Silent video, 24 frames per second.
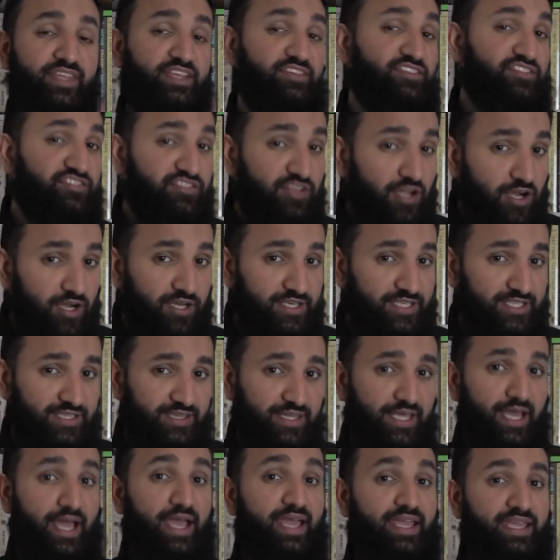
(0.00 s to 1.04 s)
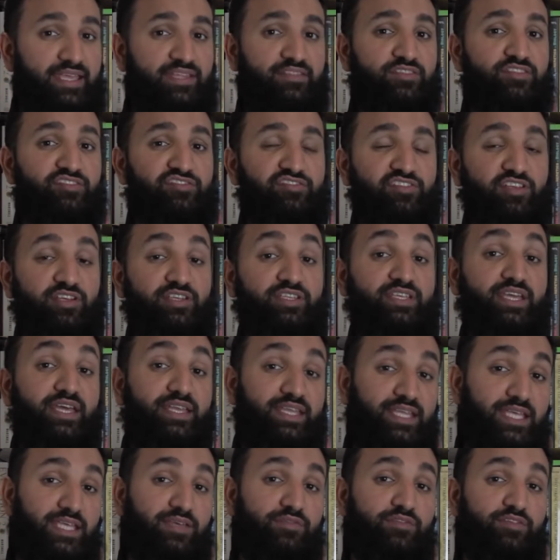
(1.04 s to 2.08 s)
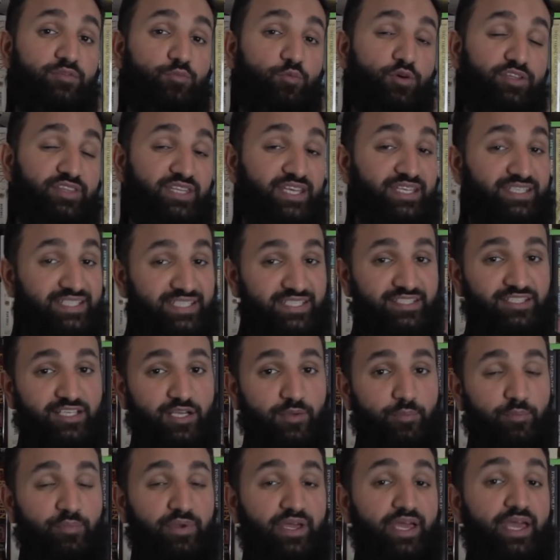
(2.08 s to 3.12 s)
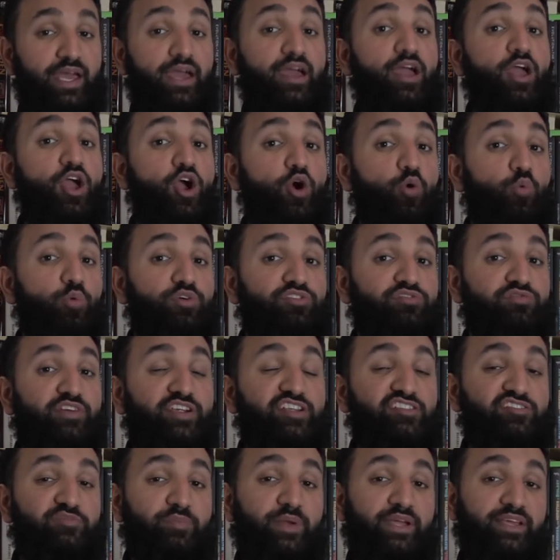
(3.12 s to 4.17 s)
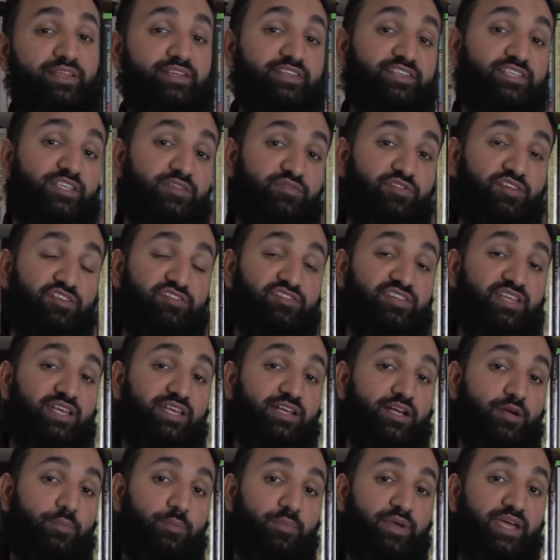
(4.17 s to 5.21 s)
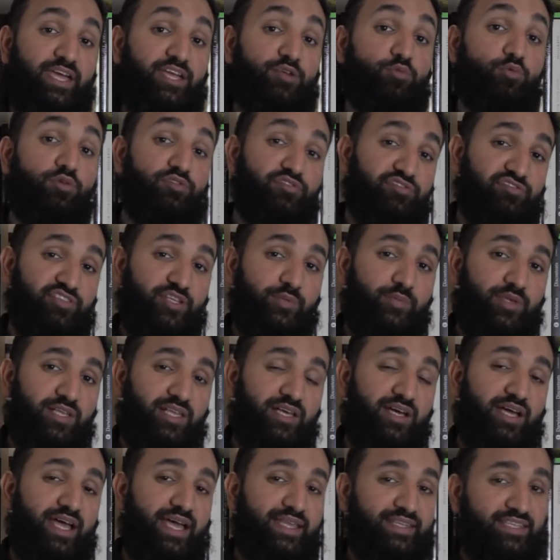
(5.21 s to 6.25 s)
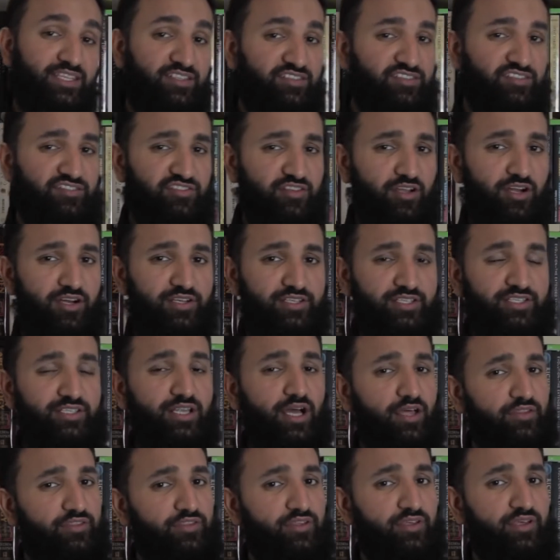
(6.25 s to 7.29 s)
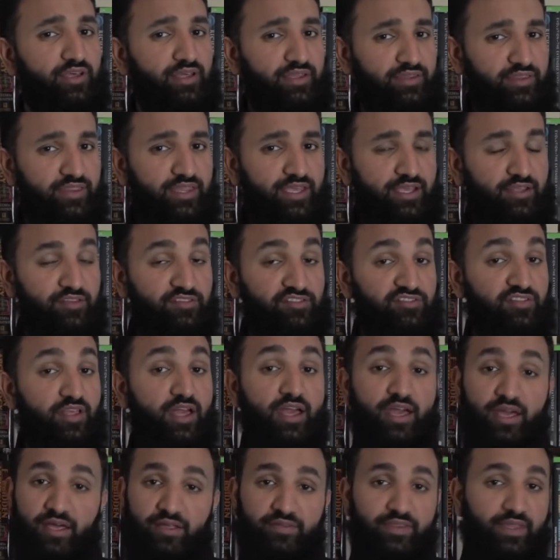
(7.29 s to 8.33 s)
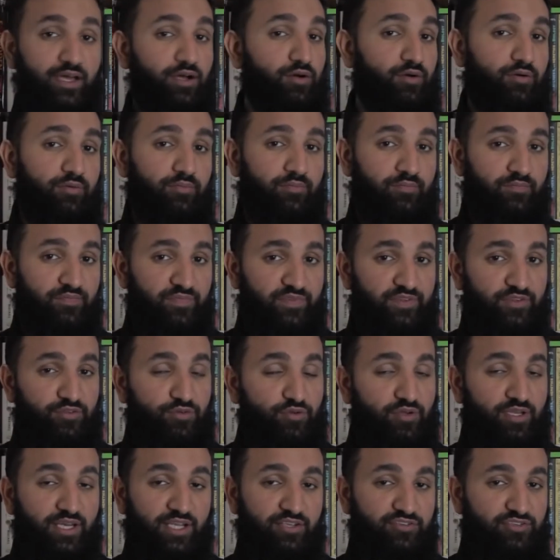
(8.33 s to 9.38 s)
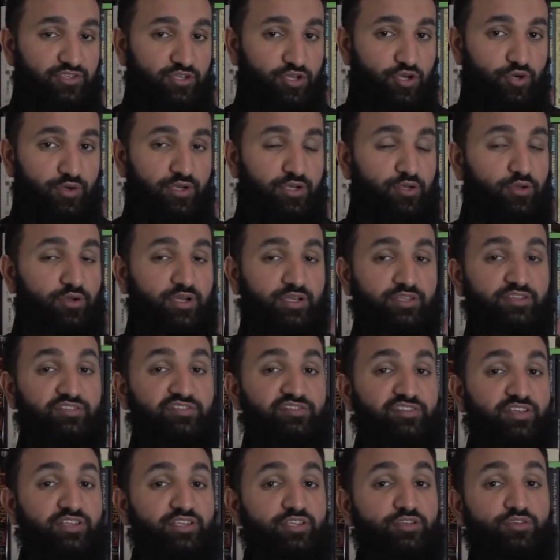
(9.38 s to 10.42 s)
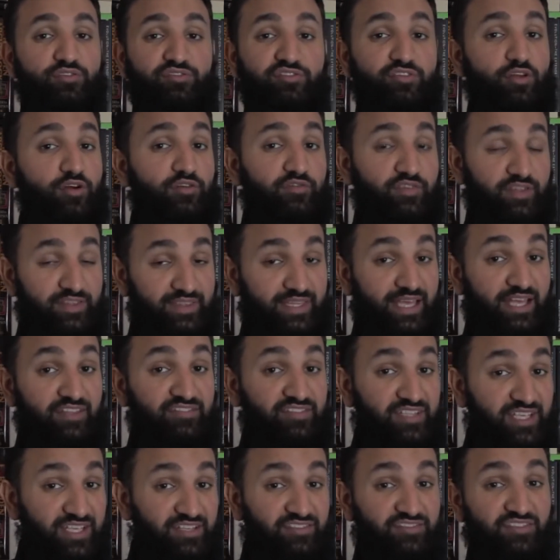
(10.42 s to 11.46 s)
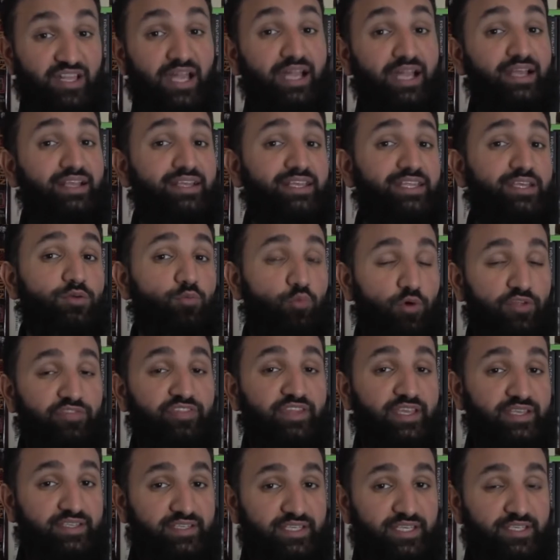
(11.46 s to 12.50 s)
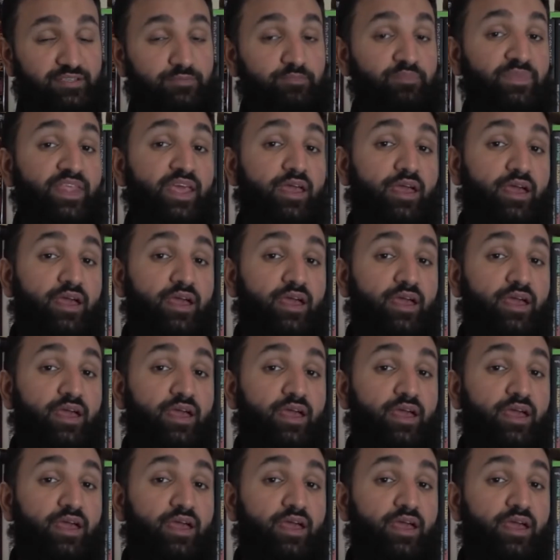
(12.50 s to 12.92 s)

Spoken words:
They discarded that in the study, and even what they did compare was very speculative because they compared what was similar and they discarded other things. Now, you can actually go and look at the study yourself, and that's exactly what they did.